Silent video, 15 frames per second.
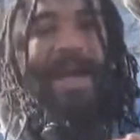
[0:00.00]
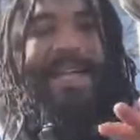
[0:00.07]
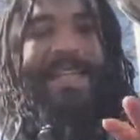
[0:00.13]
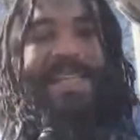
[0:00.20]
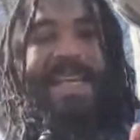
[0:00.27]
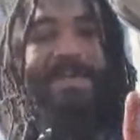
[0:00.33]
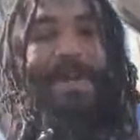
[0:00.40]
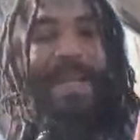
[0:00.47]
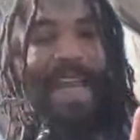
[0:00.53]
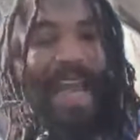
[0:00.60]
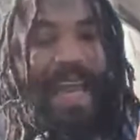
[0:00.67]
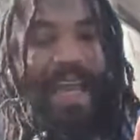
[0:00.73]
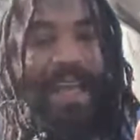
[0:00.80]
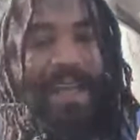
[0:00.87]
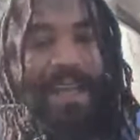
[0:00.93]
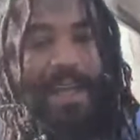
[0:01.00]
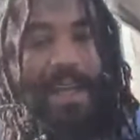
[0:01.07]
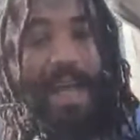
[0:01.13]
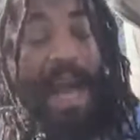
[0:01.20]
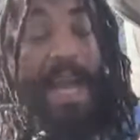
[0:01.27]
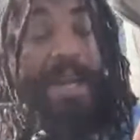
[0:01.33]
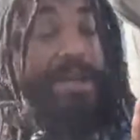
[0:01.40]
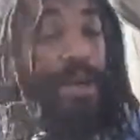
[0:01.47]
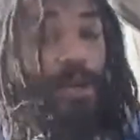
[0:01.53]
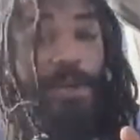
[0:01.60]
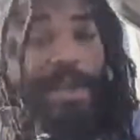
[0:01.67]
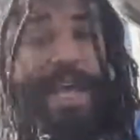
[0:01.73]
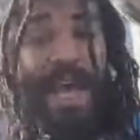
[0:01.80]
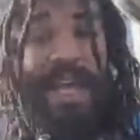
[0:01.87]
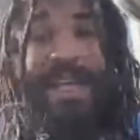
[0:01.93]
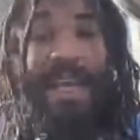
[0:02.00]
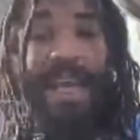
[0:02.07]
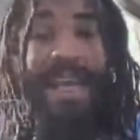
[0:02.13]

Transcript: my demon hand. I know that